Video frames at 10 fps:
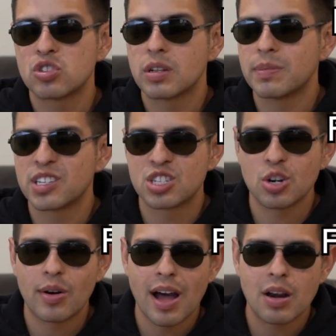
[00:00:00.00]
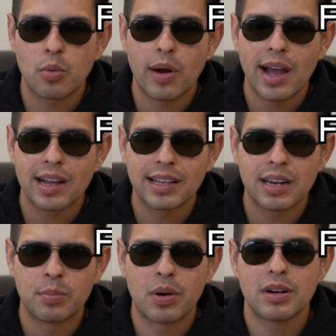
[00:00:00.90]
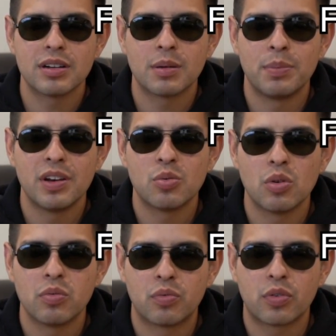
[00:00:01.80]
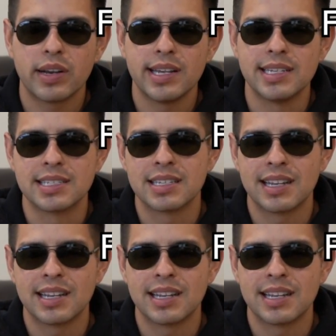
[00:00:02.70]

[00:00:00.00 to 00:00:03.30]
something so out of whack that a part of the computer will freeze.